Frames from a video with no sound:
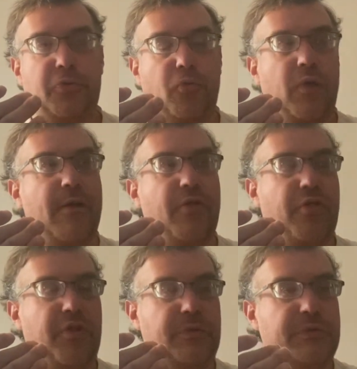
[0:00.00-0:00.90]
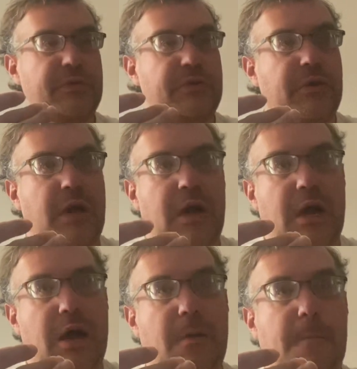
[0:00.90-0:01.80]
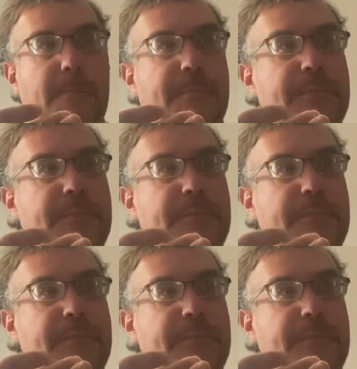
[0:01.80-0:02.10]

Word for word: with um,